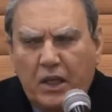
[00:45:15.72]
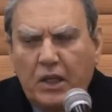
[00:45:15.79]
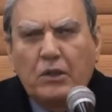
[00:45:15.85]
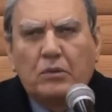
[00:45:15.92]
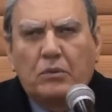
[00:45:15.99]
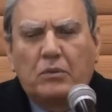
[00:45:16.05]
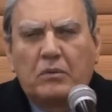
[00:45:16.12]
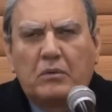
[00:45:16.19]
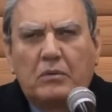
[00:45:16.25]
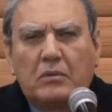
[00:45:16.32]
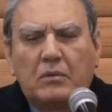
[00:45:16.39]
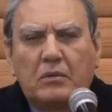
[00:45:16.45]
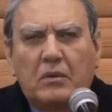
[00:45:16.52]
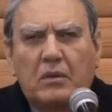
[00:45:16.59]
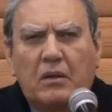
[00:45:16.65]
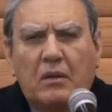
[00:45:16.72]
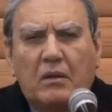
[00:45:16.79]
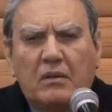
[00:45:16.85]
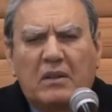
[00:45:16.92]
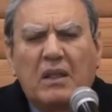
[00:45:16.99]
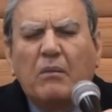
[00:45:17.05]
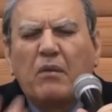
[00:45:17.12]
like Satan,
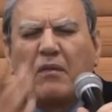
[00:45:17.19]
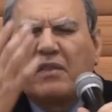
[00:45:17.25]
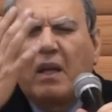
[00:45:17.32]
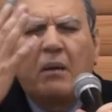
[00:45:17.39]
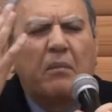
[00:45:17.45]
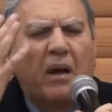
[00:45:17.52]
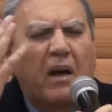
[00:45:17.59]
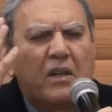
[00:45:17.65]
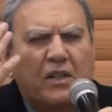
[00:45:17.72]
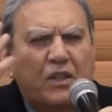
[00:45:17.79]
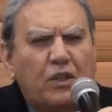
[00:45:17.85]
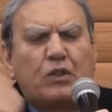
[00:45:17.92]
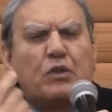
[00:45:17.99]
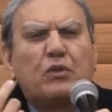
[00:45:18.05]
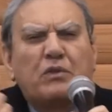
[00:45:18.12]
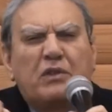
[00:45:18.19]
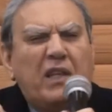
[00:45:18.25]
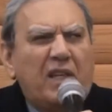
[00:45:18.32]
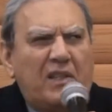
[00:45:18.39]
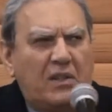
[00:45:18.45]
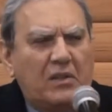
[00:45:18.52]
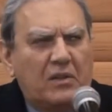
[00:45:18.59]
no. Some of them
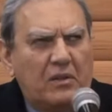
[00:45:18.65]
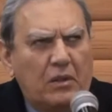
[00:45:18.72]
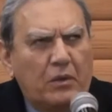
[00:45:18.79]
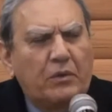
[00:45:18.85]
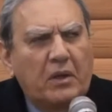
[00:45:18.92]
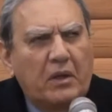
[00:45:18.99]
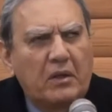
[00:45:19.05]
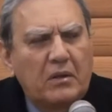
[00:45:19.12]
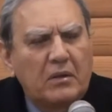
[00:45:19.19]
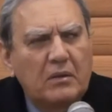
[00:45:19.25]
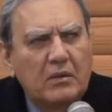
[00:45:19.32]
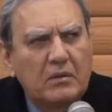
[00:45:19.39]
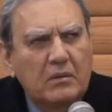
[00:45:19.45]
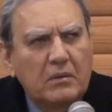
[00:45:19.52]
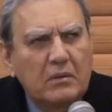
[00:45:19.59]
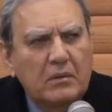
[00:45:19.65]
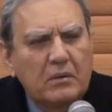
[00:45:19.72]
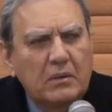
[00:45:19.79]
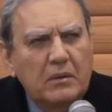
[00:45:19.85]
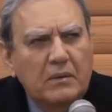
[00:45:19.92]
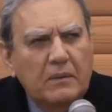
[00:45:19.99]
are so decent looking.